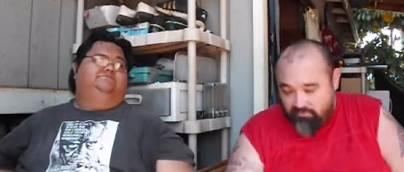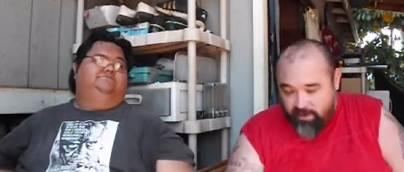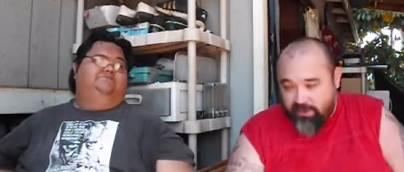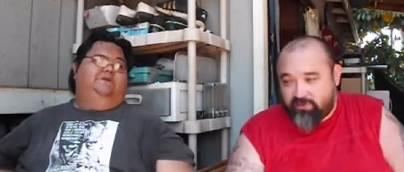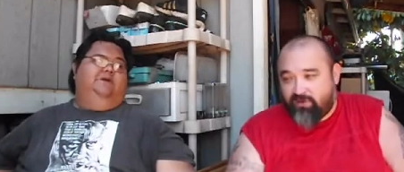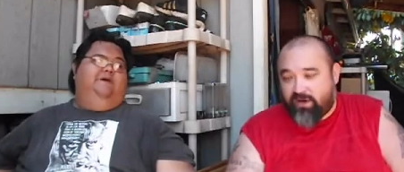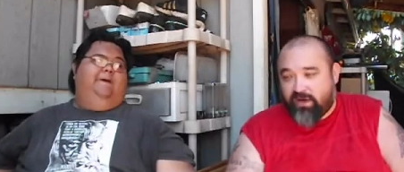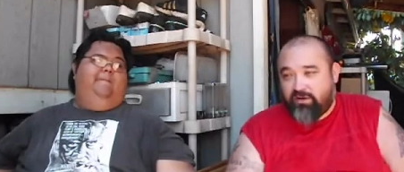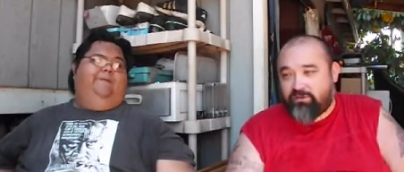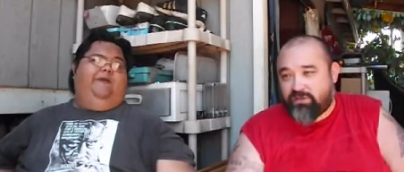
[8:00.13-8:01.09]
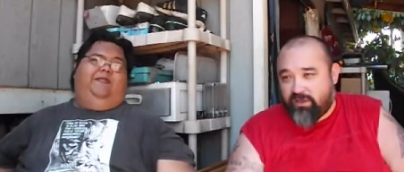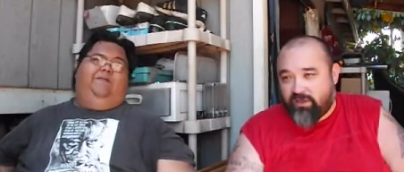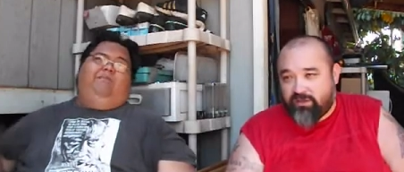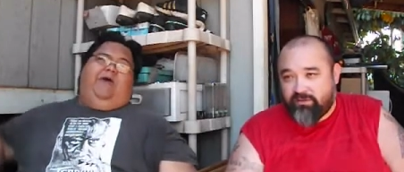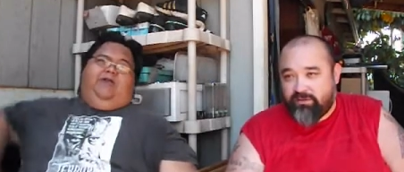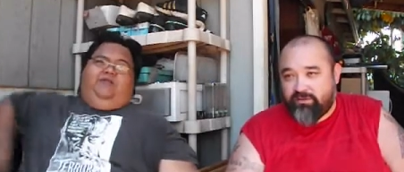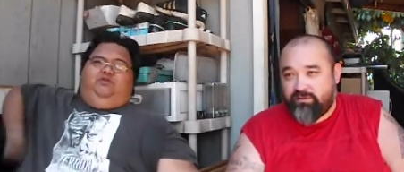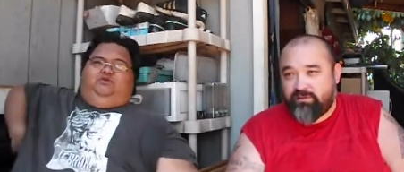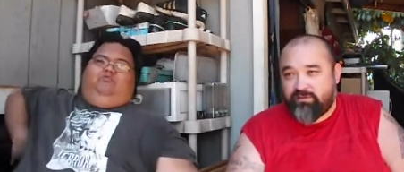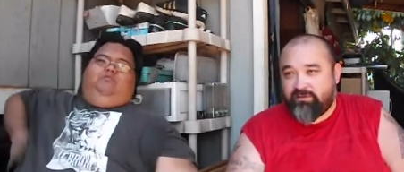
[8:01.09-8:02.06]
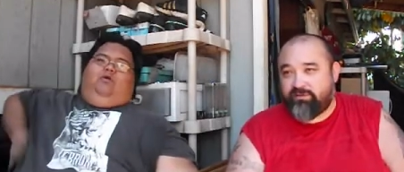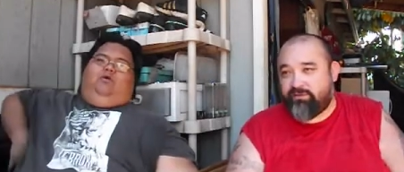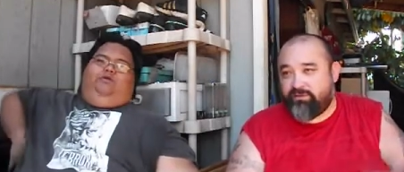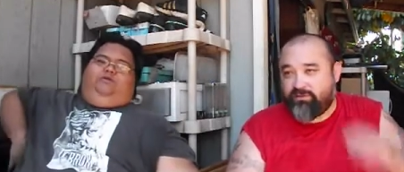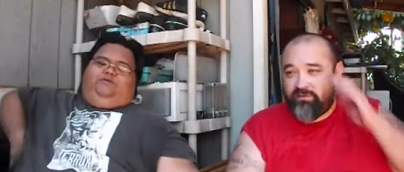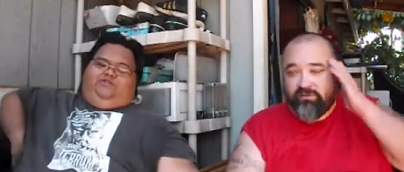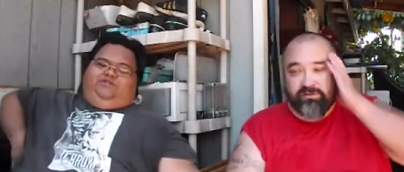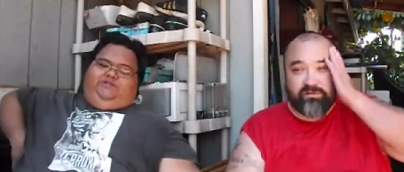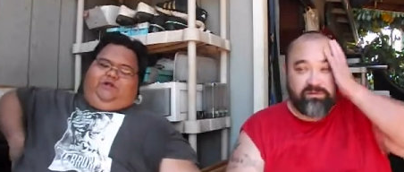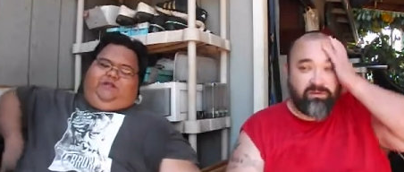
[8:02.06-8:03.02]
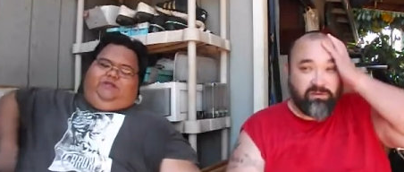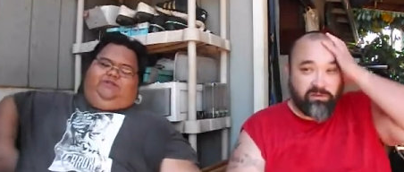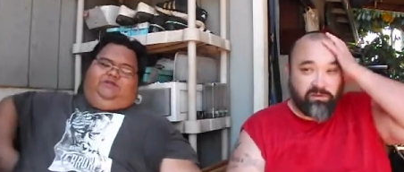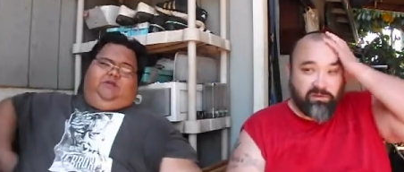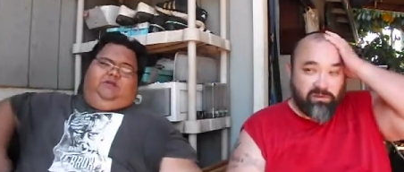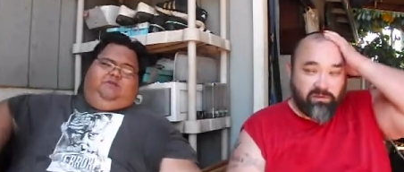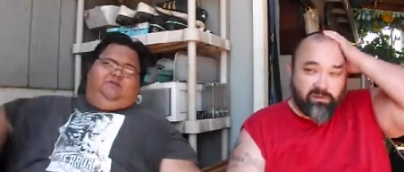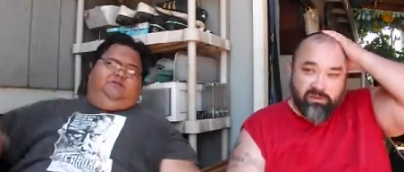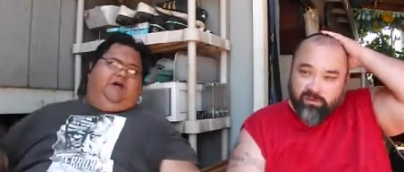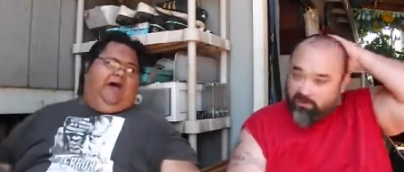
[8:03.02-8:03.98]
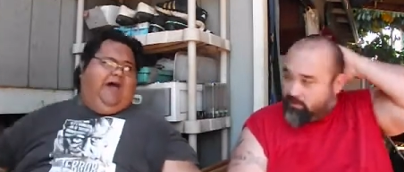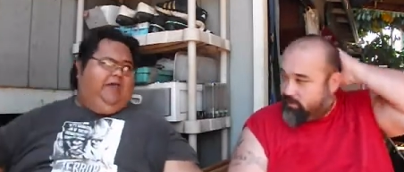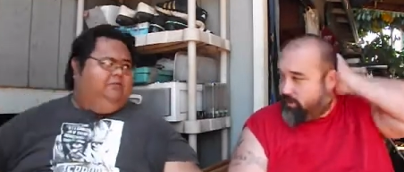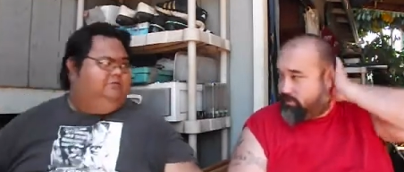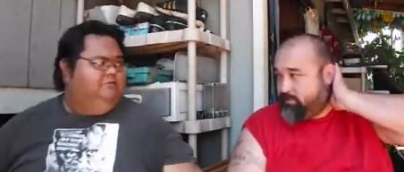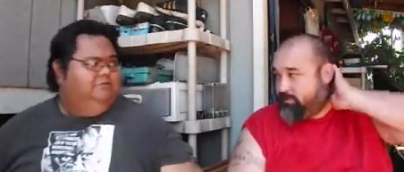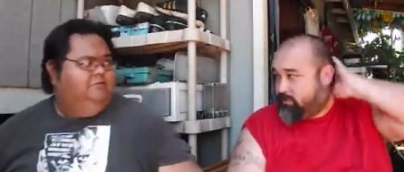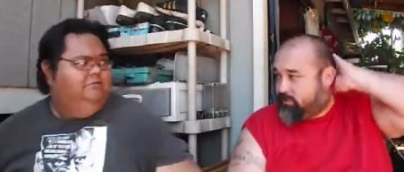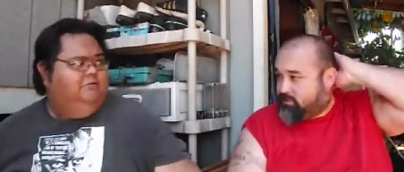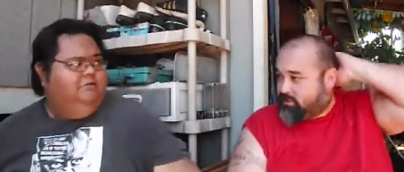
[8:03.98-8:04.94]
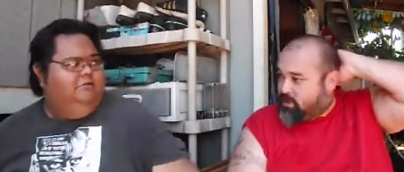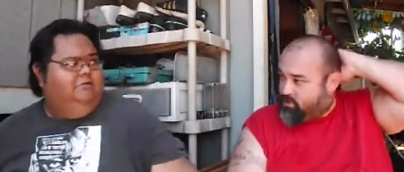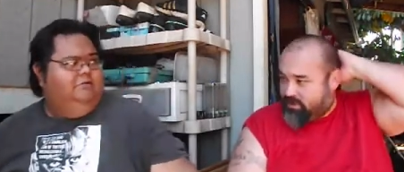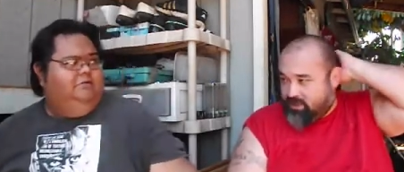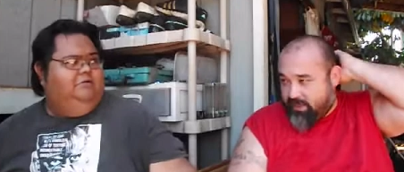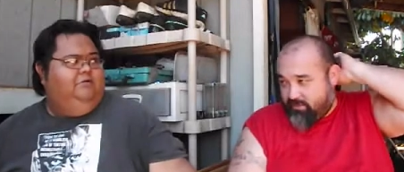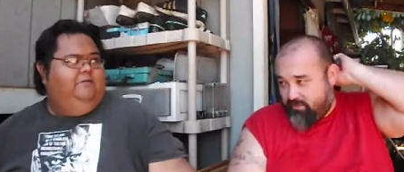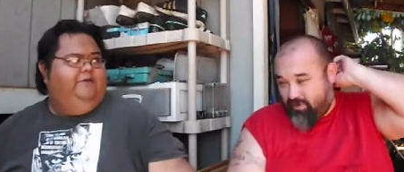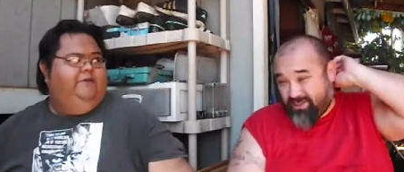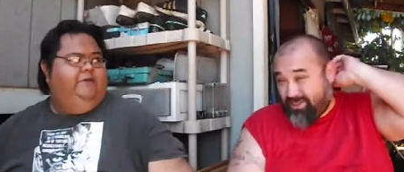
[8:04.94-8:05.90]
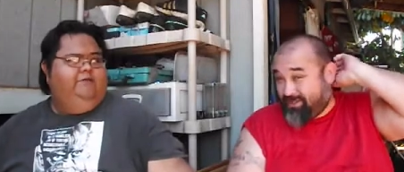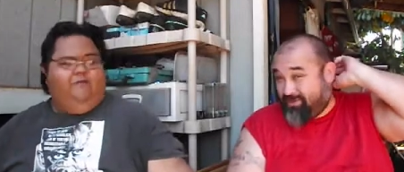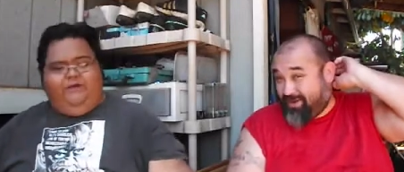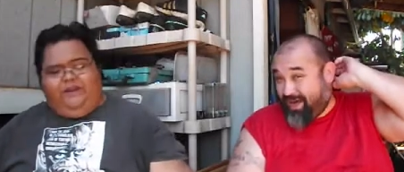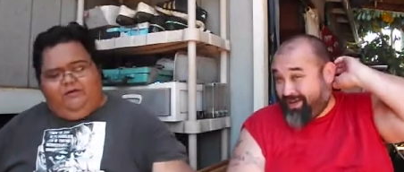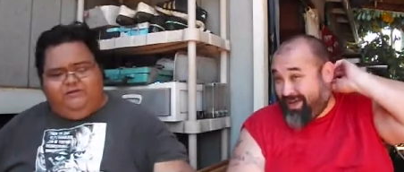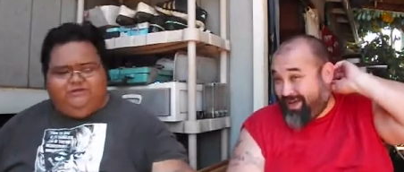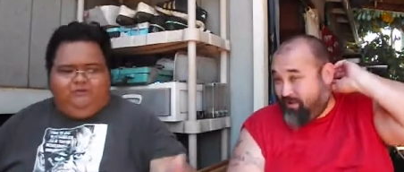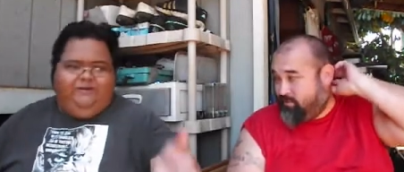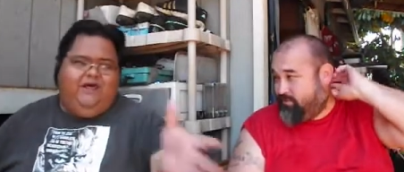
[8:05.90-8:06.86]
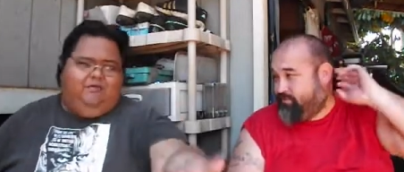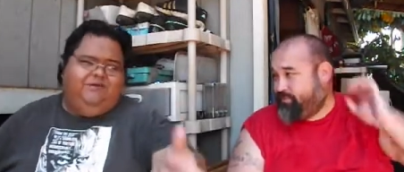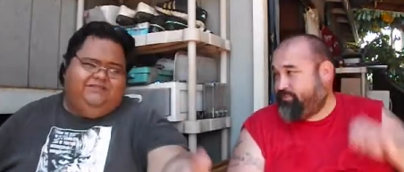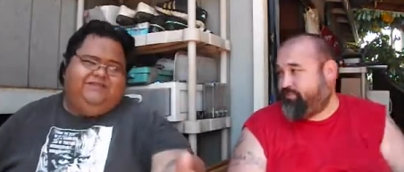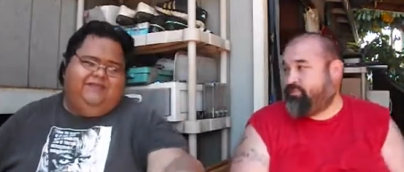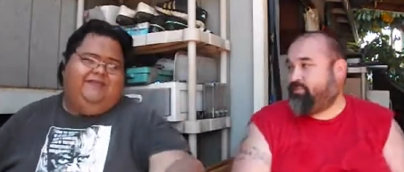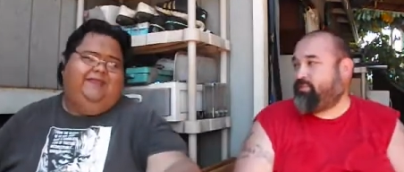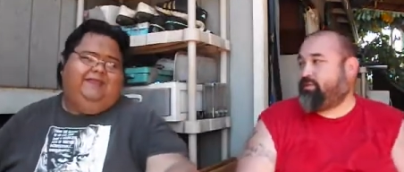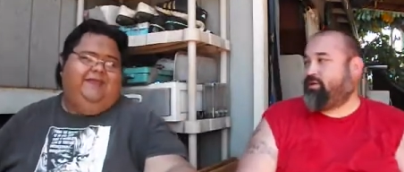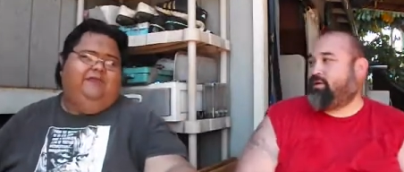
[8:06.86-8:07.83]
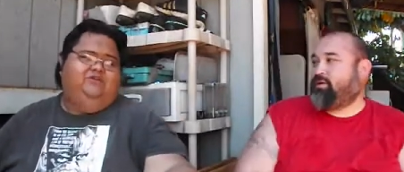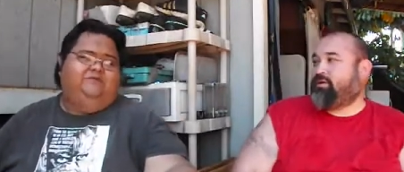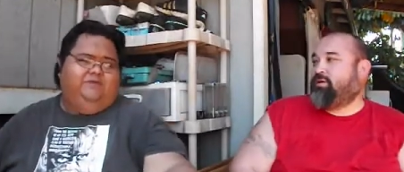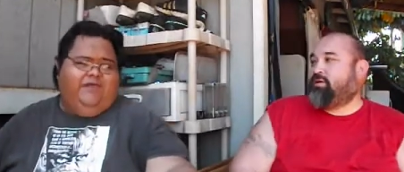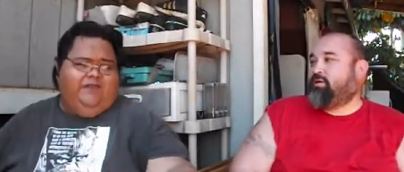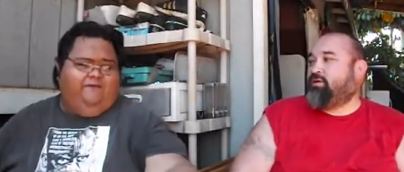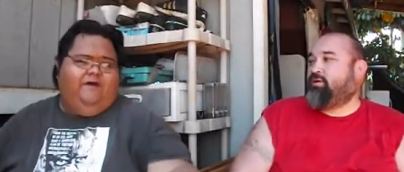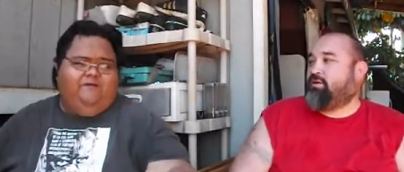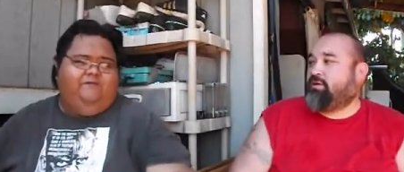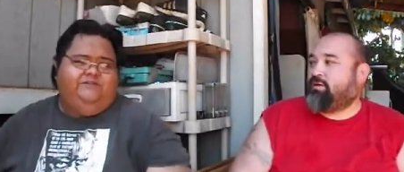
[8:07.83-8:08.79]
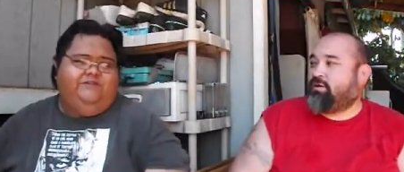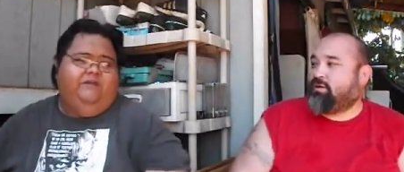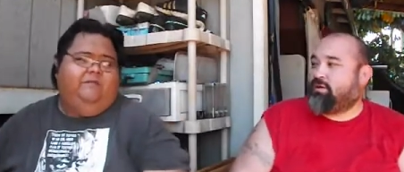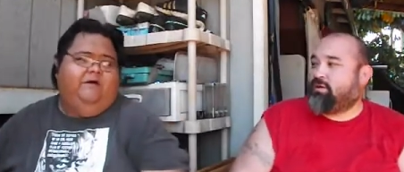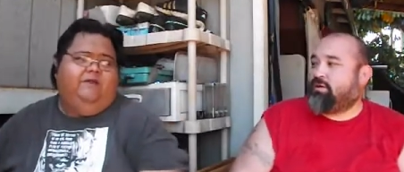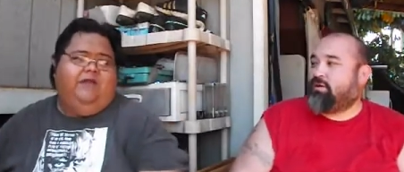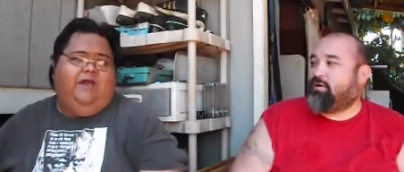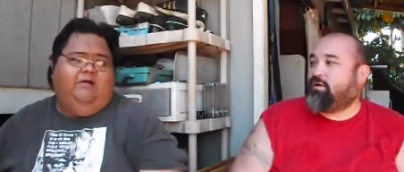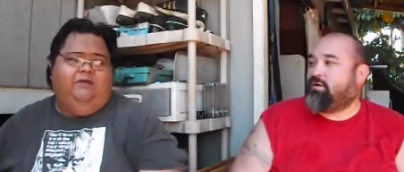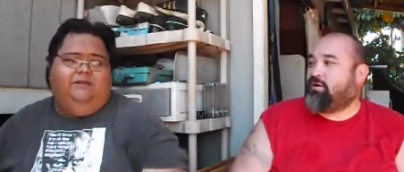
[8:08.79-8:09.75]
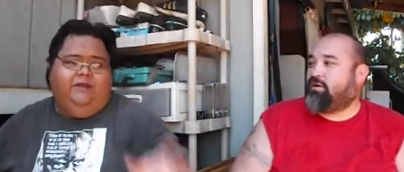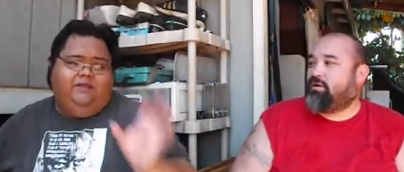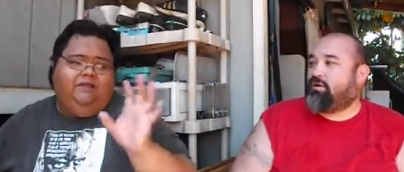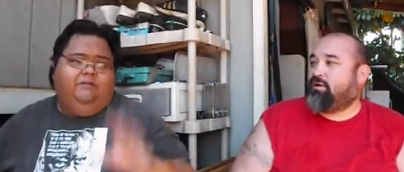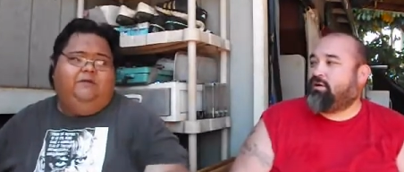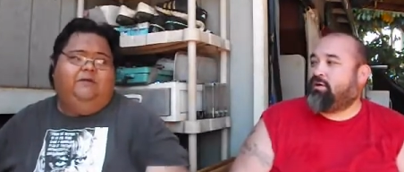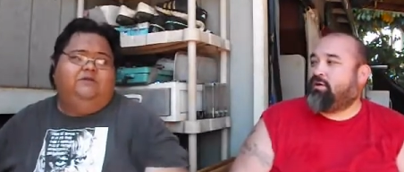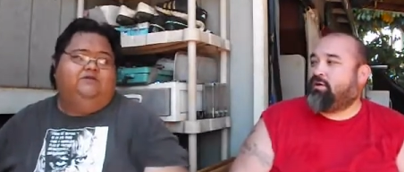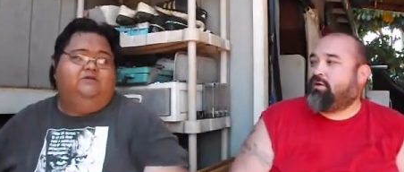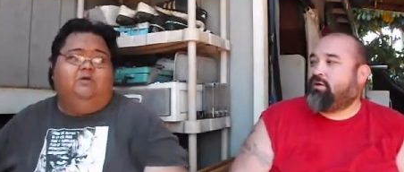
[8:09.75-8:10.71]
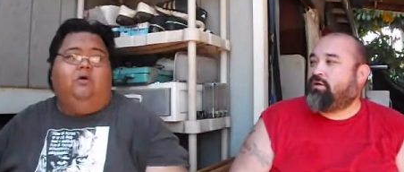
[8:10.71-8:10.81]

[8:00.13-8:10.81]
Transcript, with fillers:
Speaker 1: X Files.
Speaker 2: Getting uh, back into Mulder and Scully. Scully was hot. She
Speaker 1: always did. Well, she
Speaker 2: doesn't well, when, I was, when I was at that age when X Files first came out, I only liked it because, you know,